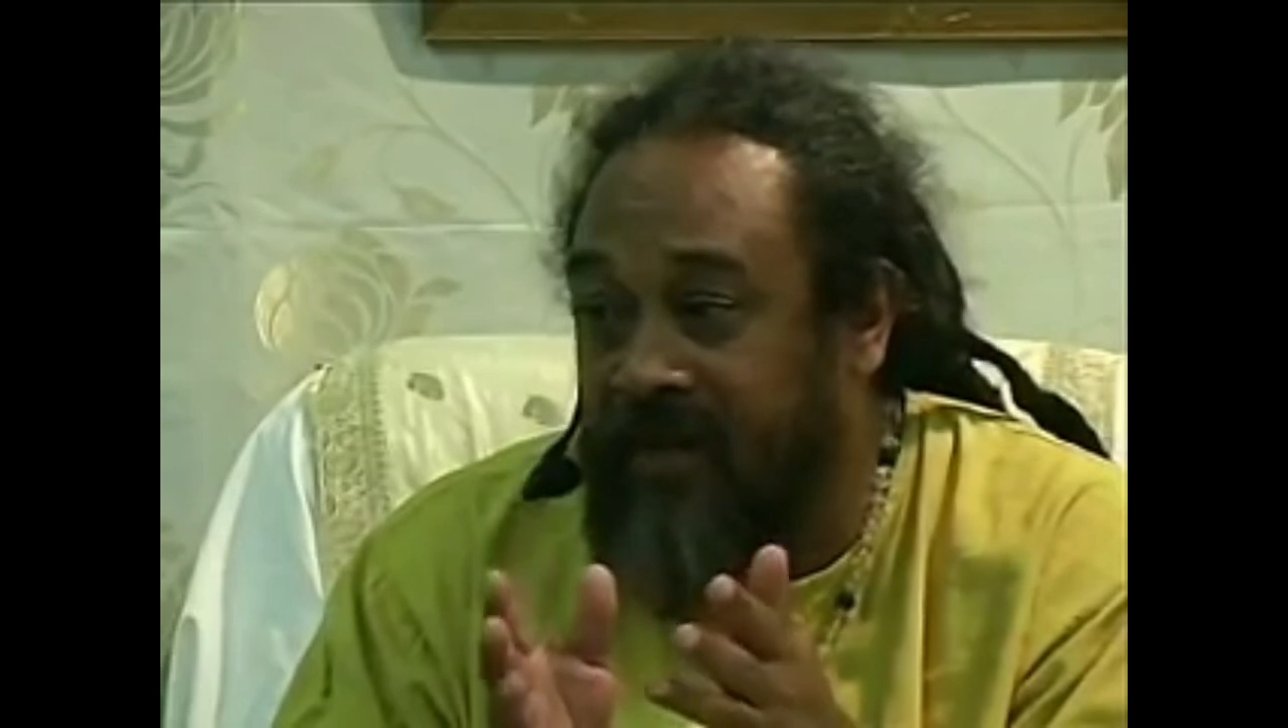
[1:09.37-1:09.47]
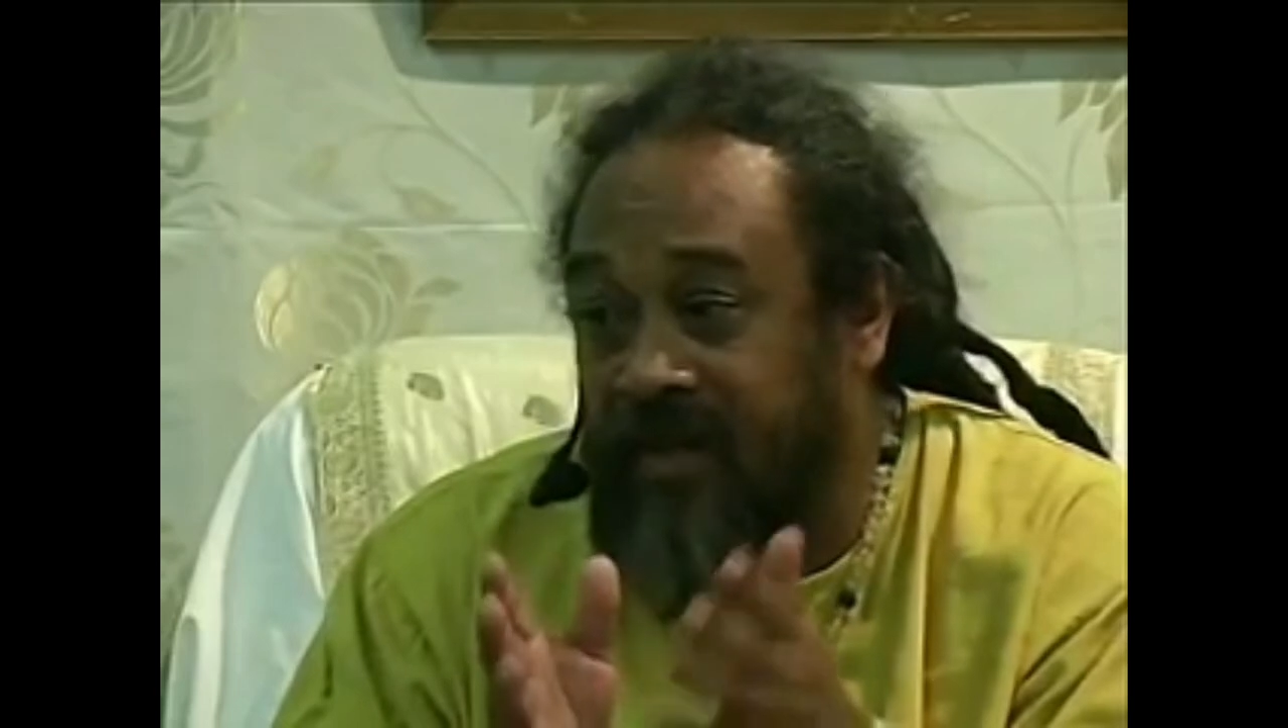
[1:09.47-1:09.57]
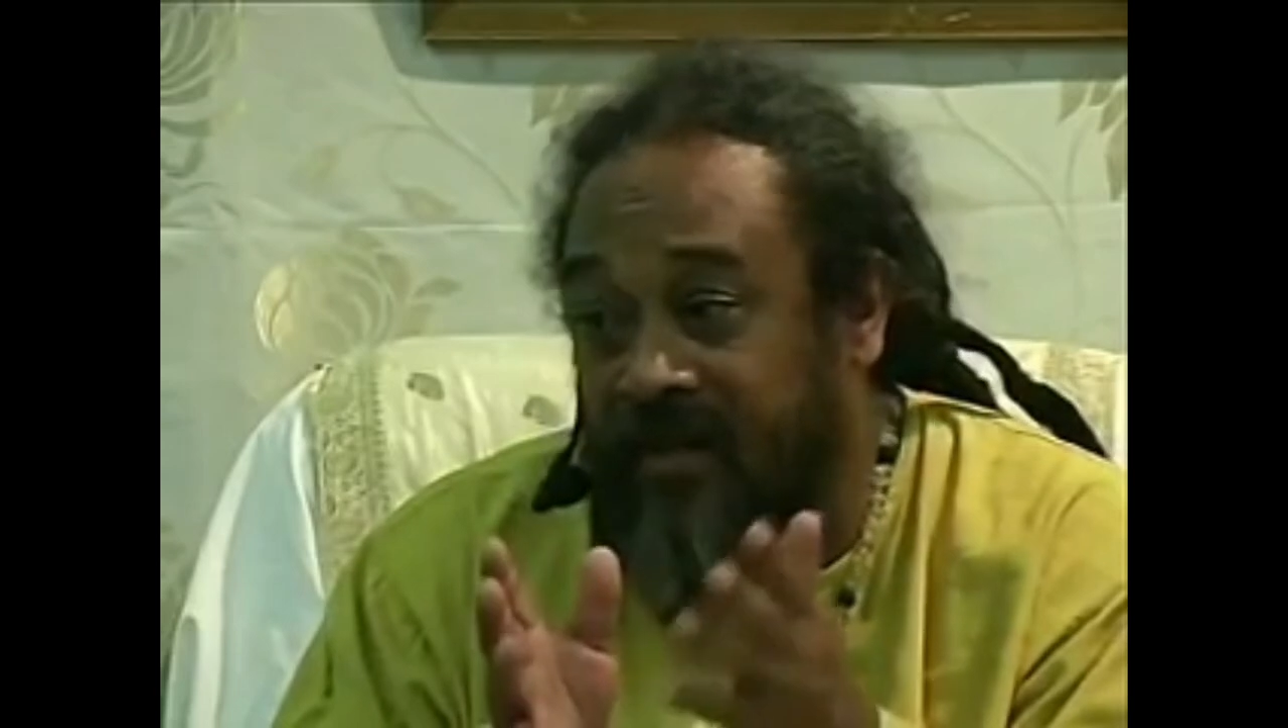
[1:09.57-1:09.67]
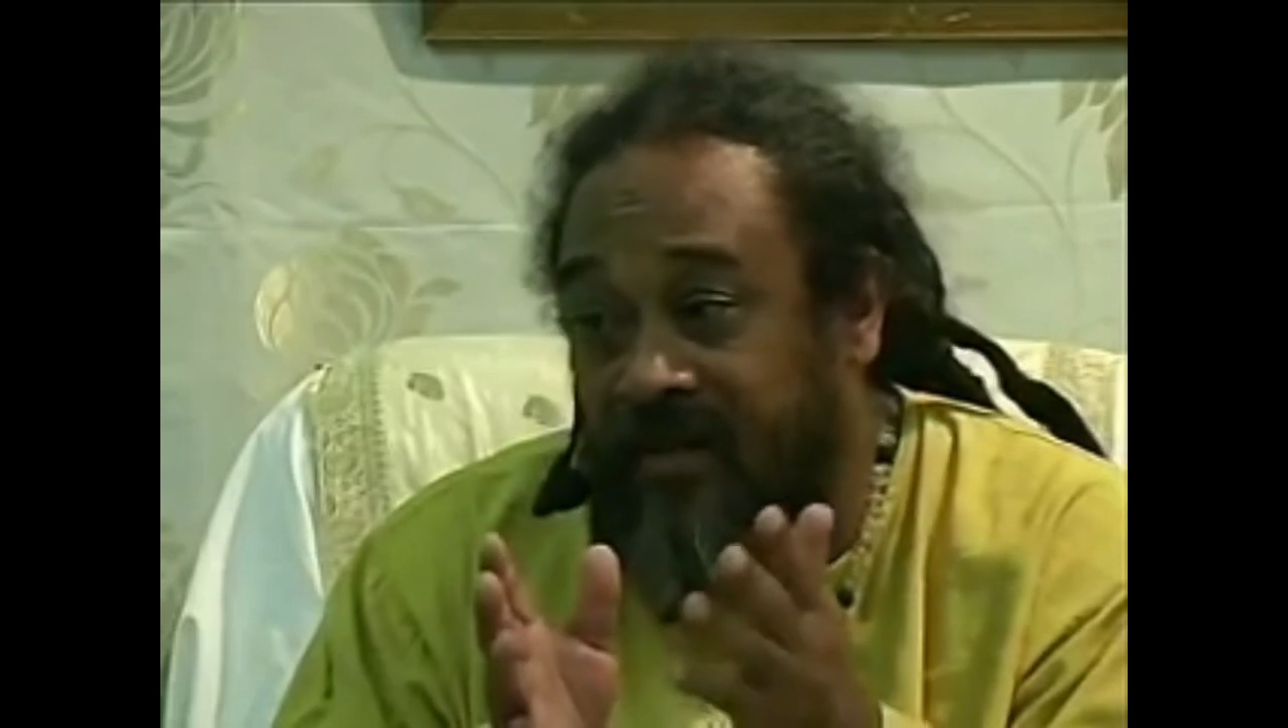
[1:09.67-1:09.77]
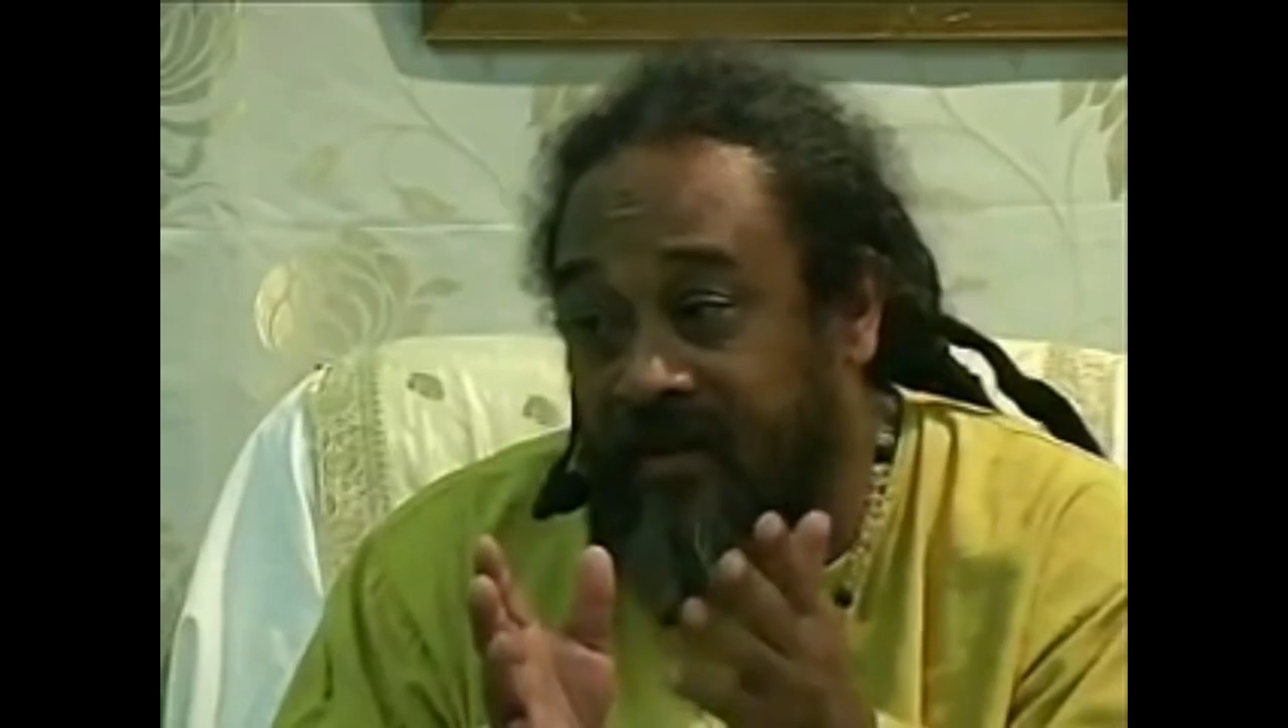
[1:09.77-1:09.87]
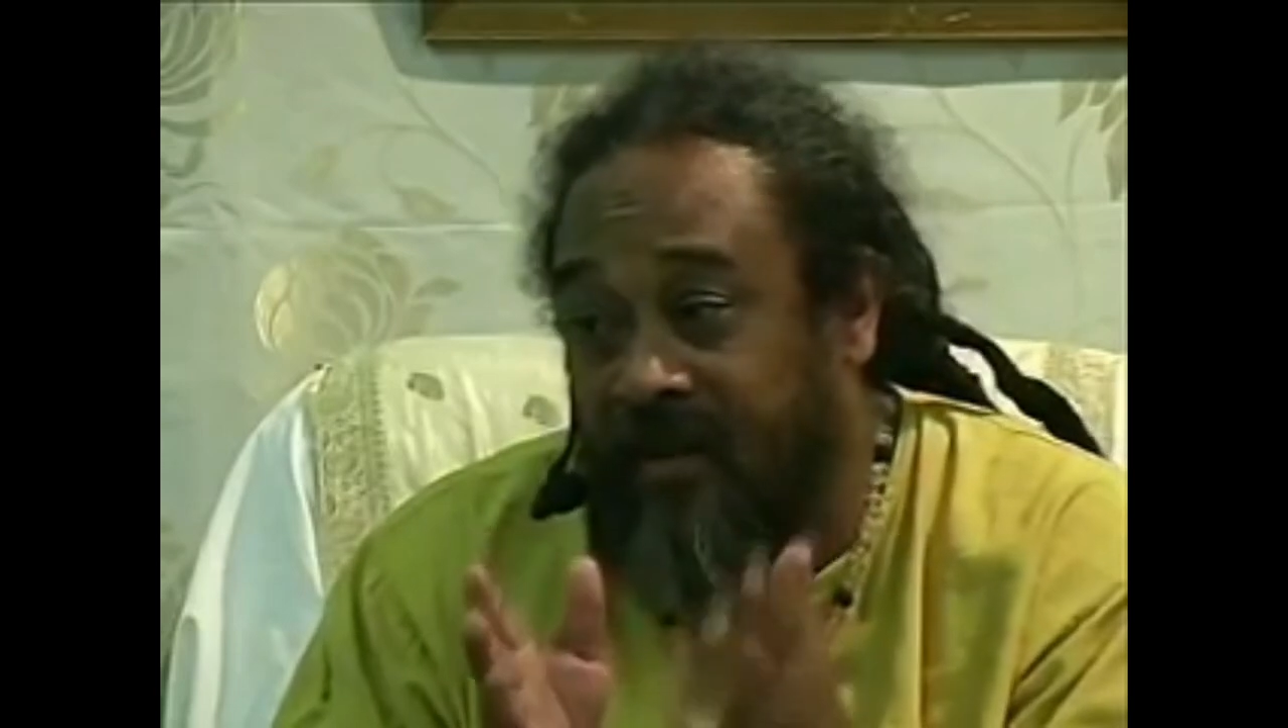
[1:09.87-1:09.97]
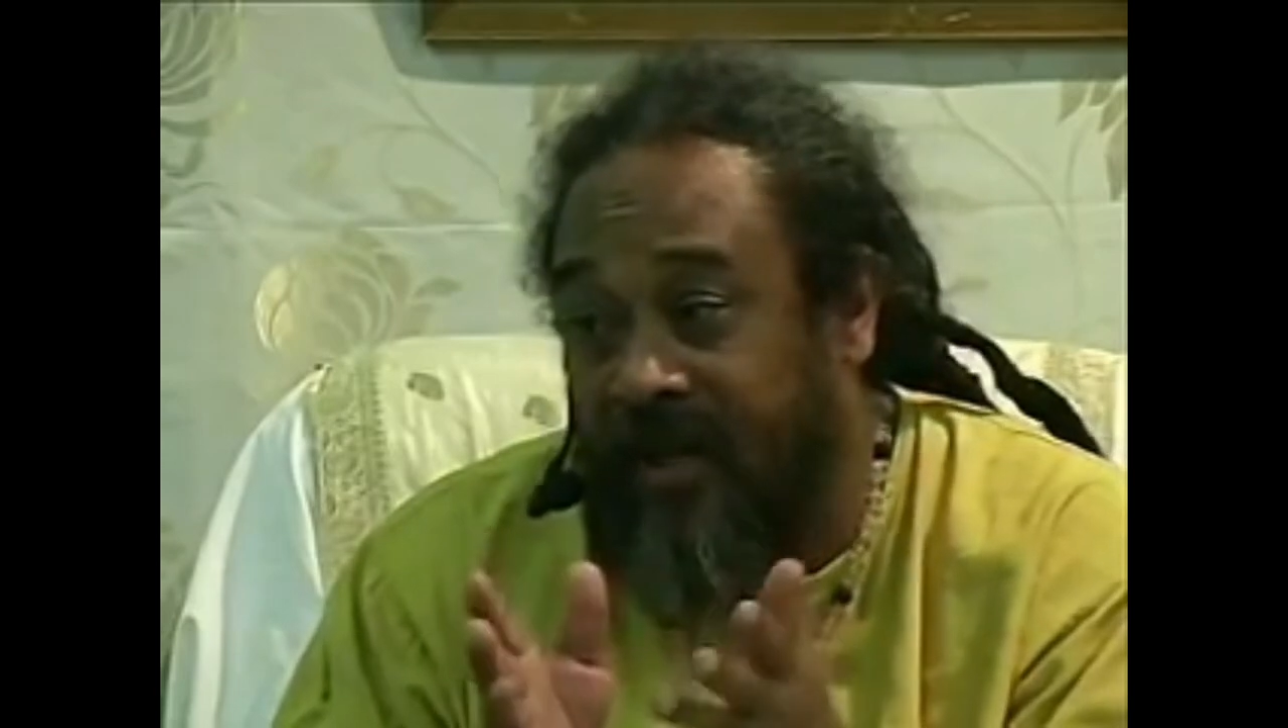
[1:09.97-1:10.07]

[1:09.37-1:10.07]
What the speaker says: is